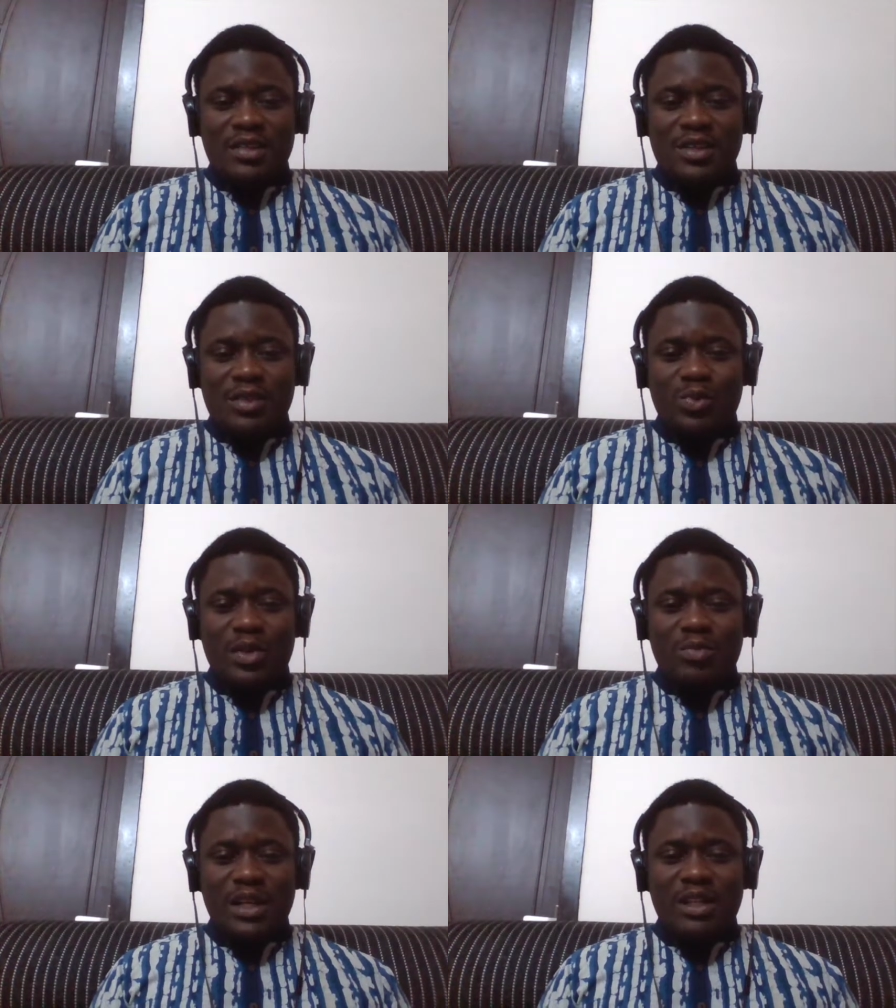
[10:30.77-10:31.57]
is
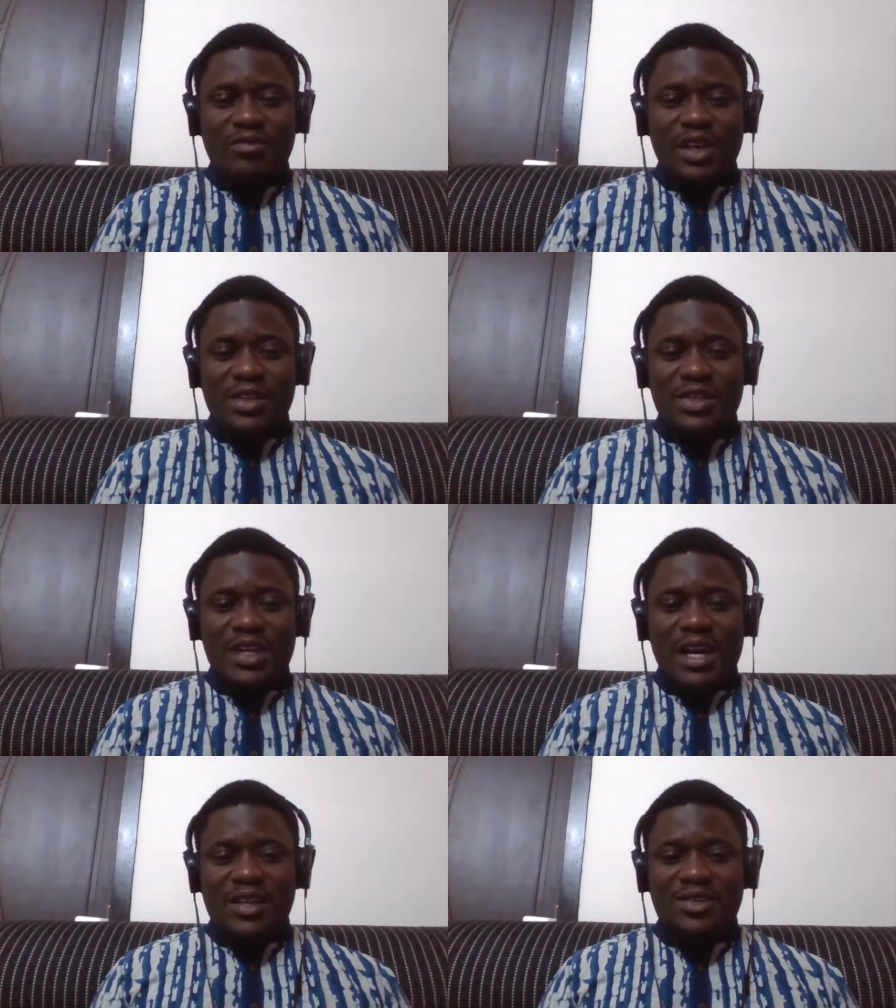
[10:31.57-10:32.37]
that we're being
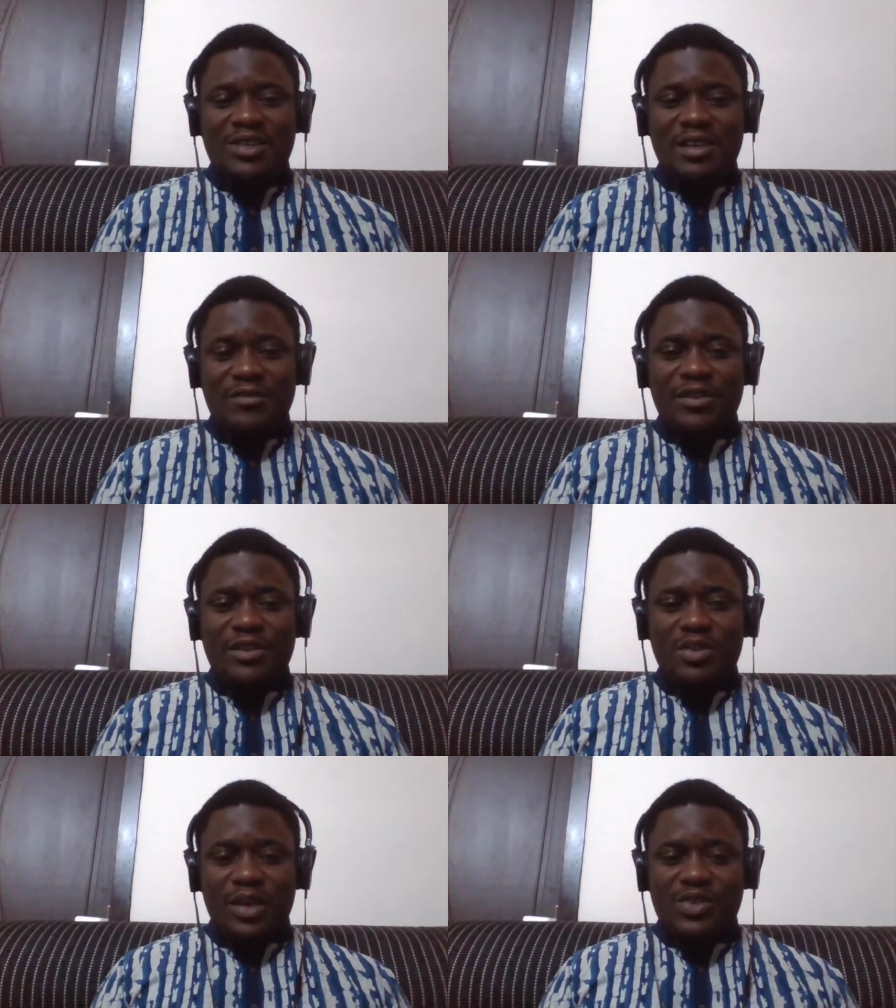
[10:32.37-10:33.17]
invited to ask
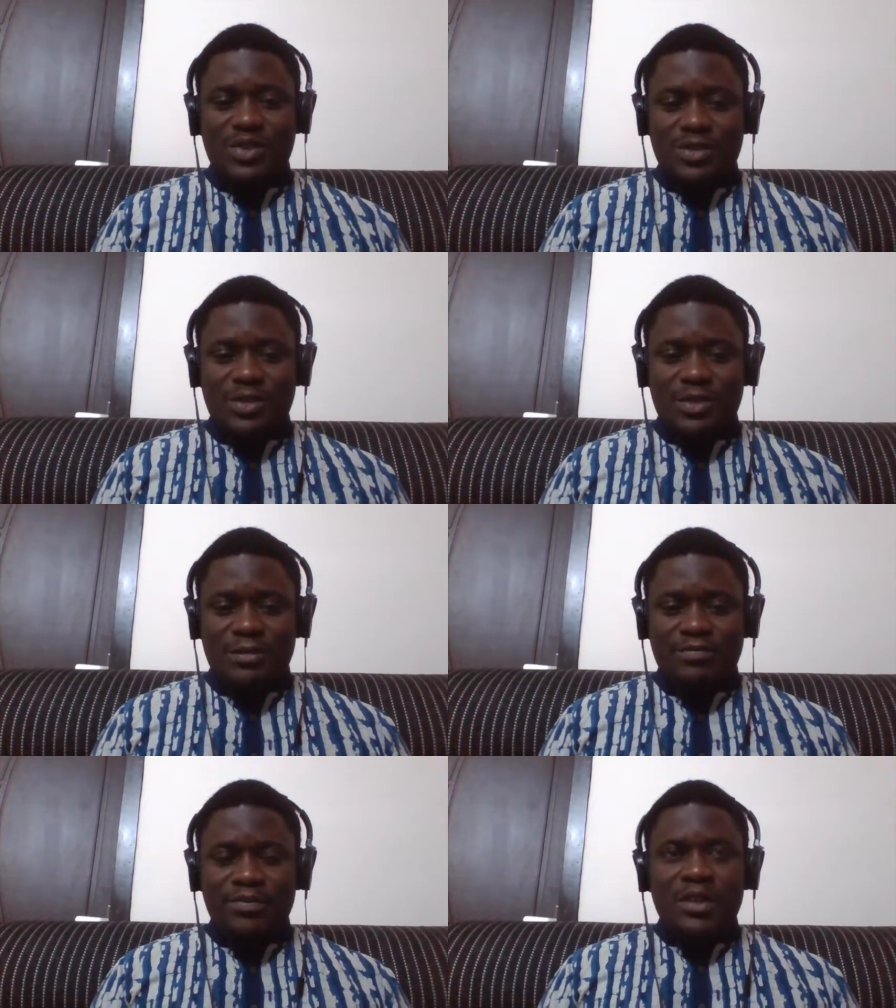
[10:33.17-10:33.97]
different
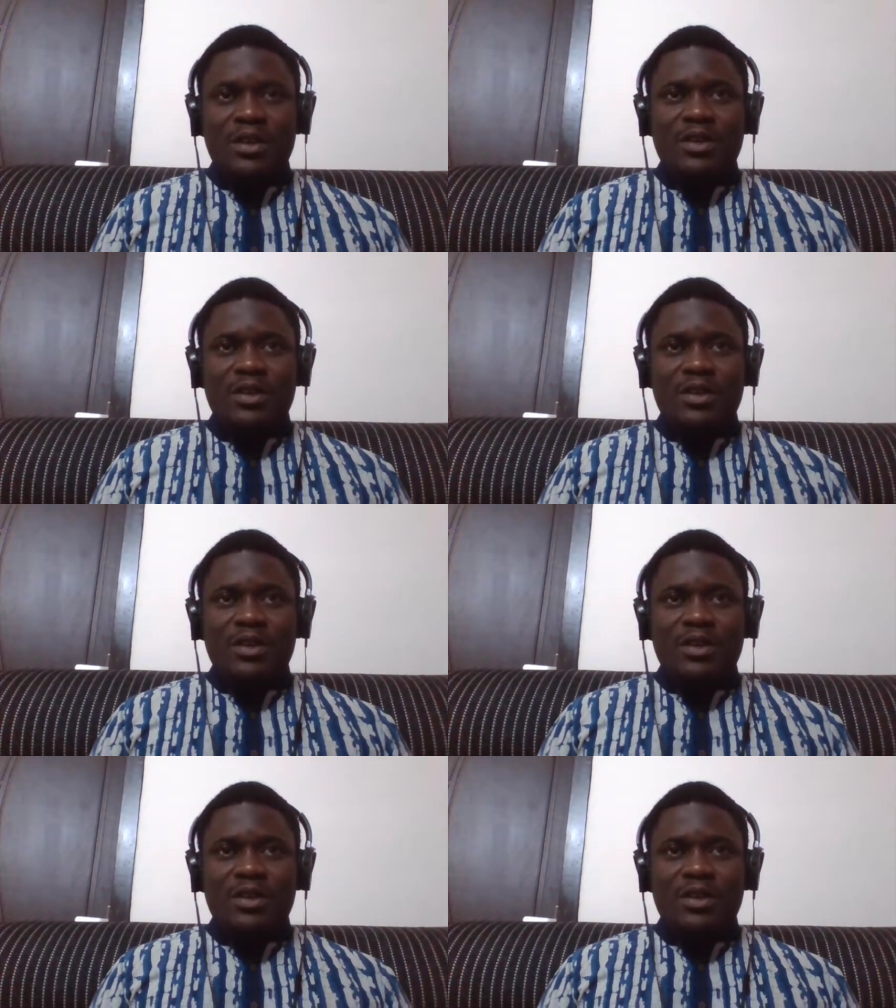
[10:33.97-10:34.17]
questions,